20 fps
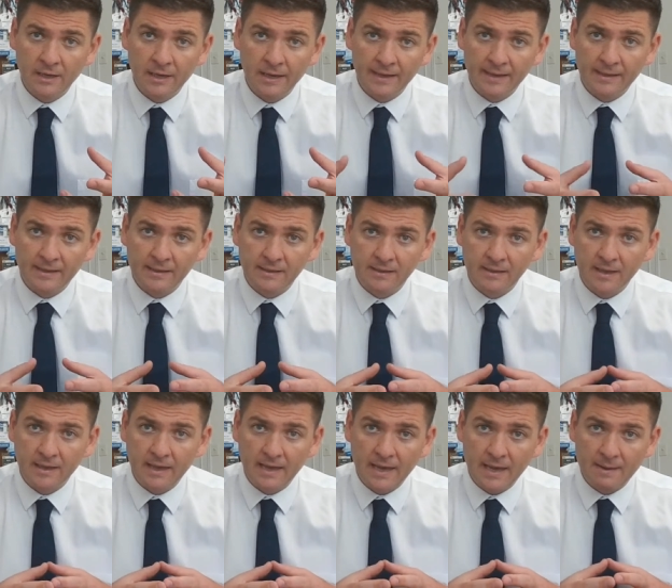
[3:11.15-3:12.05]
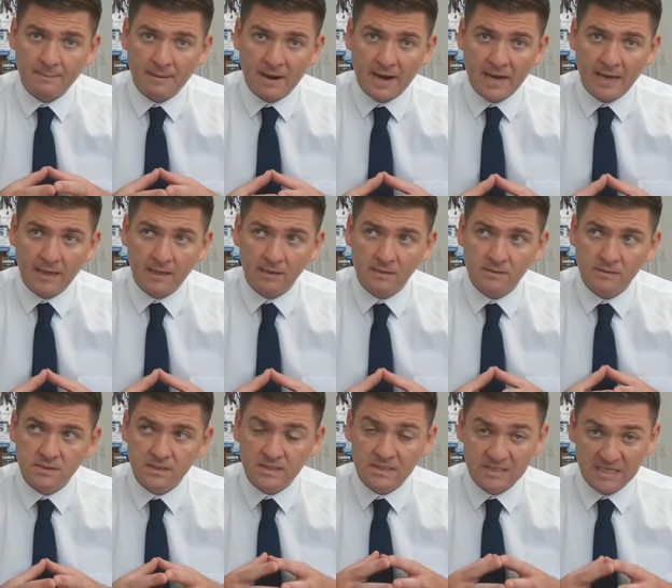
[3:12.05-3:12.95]
And am I
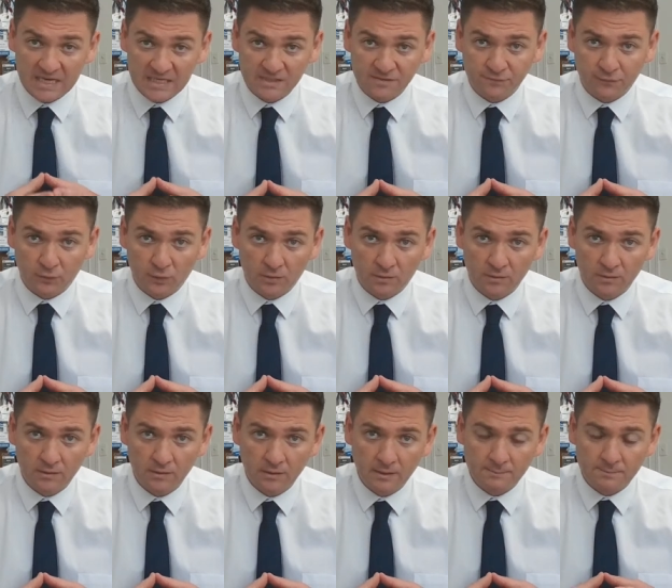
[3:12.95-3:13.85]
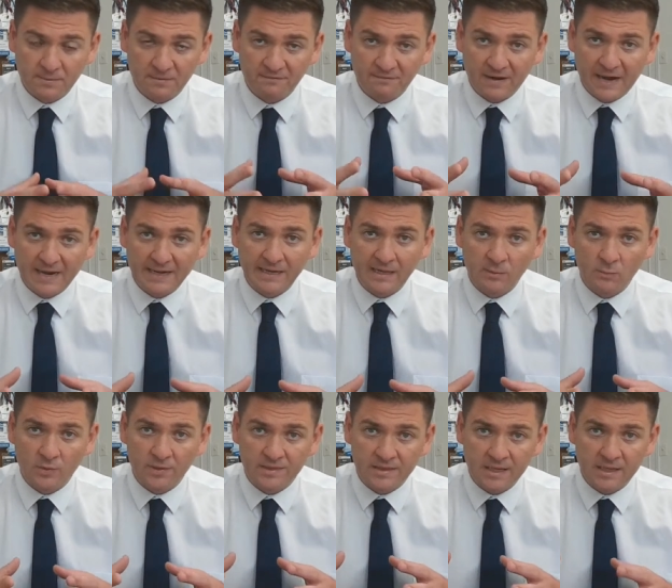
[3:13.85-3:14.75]
successful in providing
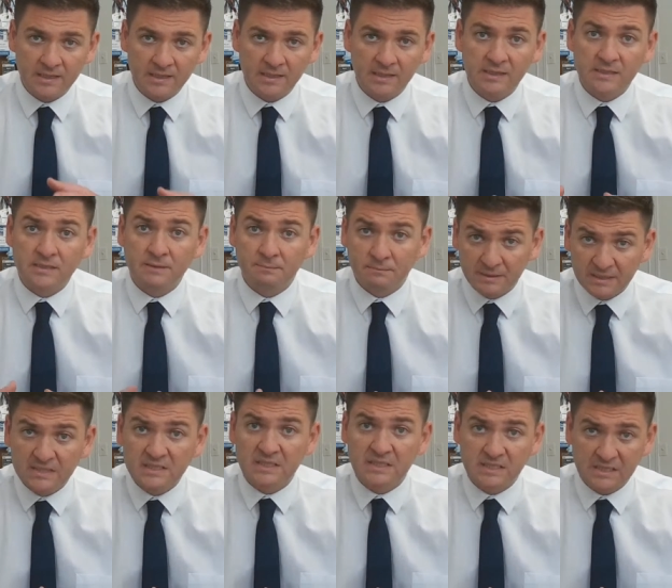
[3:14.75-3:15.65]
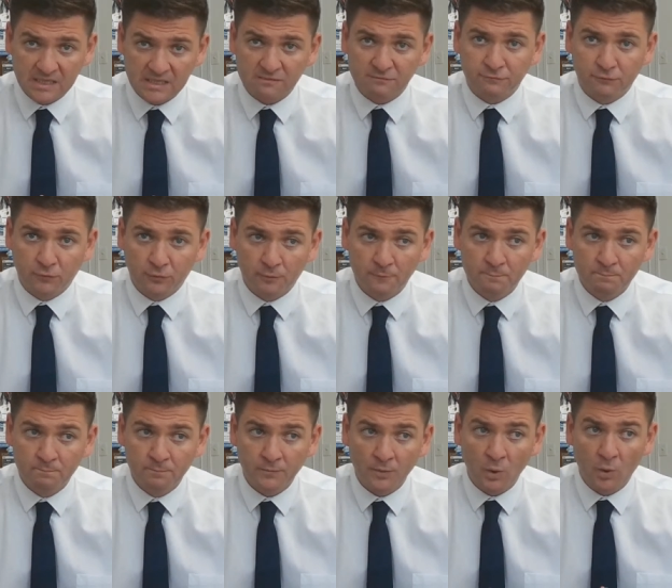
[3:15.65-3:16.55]
what they need to be successful,
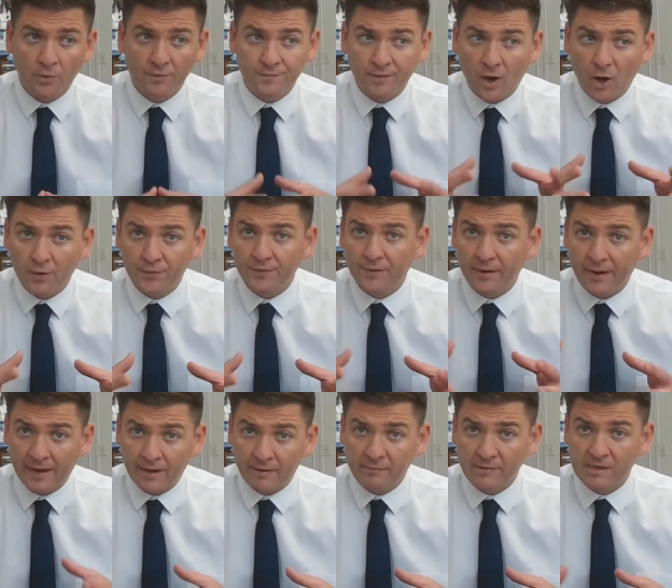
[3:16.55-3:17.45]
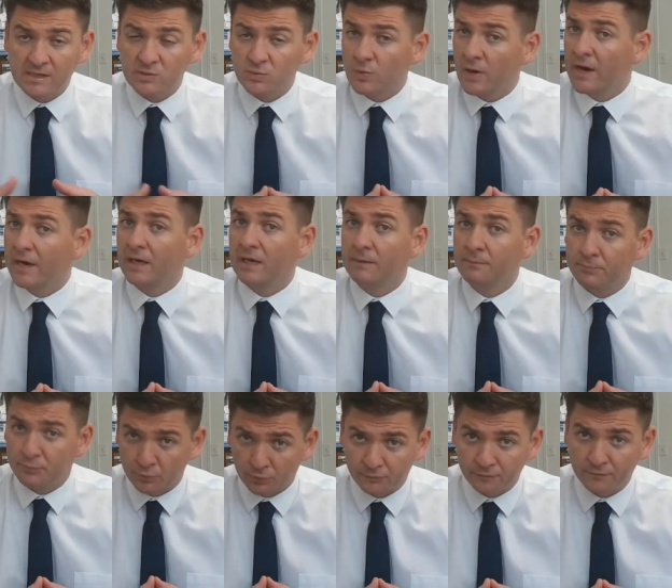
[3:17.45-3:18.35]
or are there areas where I can
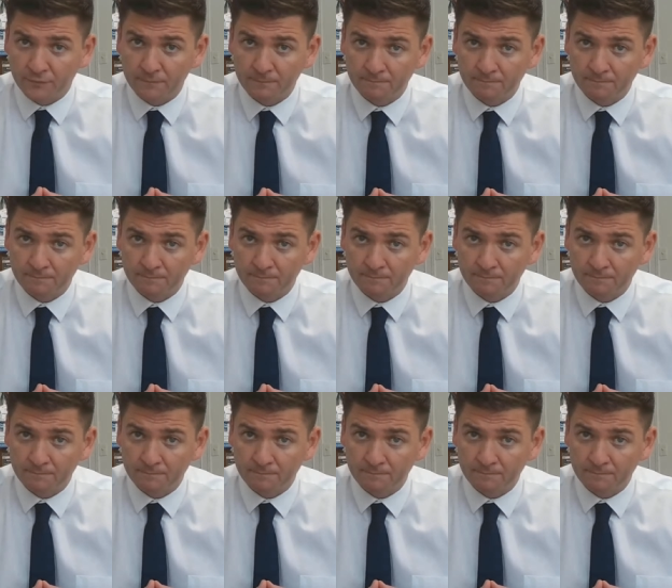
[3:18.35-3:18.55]
improve?